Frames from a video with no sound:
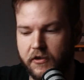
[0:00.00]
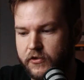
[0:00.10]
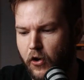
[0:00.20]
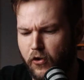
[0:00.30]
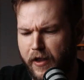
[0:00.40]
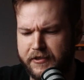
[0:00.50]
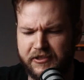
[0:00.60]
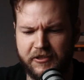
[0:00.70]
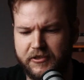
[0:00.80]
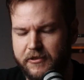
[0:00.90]
So that's
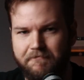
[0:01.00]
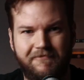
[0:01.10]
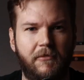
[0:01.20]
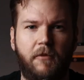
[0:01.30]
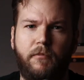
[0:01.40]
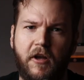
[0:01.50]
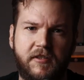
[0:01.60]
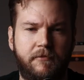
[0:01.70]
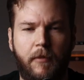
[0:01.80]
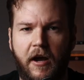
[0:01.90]
just a
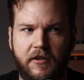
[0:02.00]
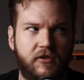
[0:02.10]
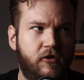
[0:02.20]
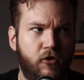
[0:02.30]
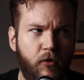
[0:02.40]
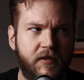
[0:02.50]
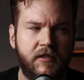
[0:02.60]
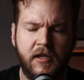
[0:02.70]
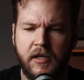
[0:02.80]
plus and minus to it.